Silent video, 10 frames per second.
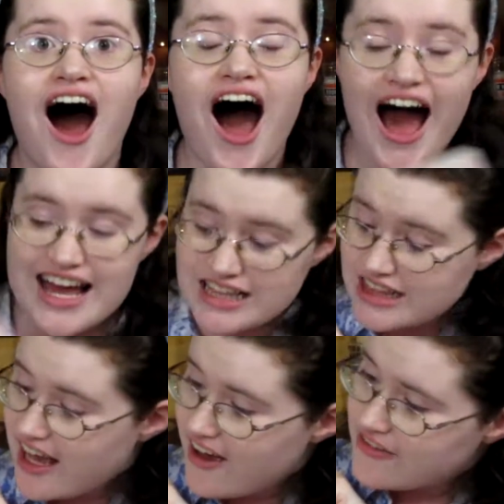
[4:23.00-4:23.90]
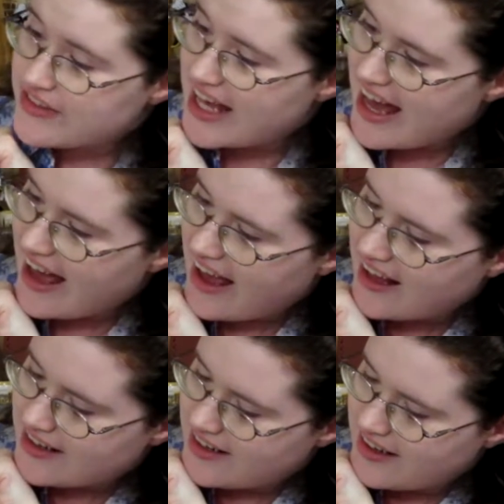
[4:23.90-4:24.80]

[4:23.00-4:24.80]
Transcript: I love that.